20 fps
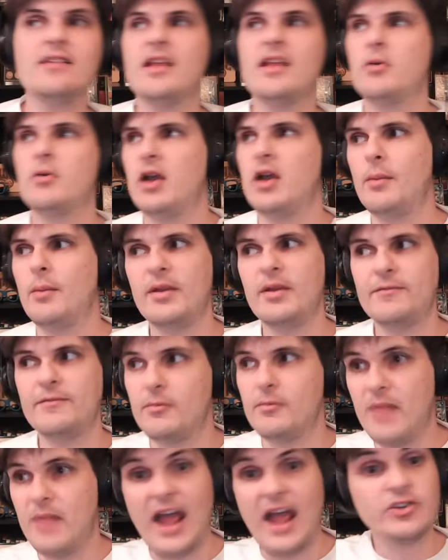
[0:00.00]
They were coming
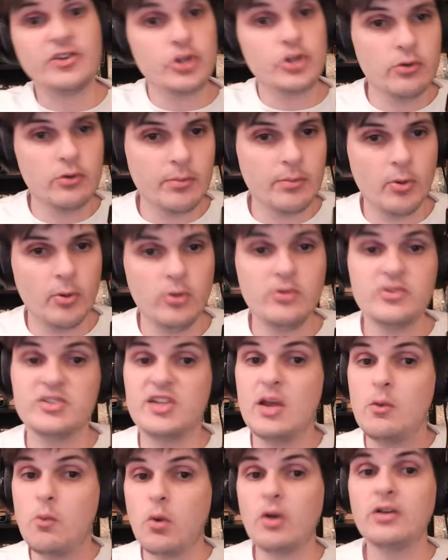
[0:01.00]
from national reporters. They
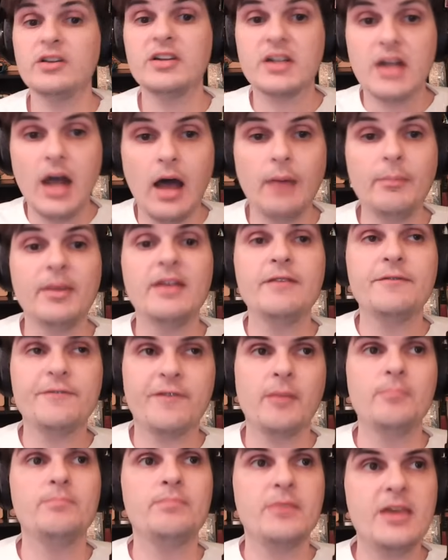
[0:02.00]
weren't coming
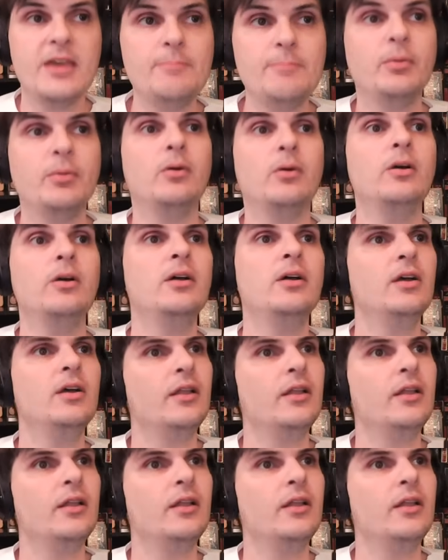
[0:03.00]
from people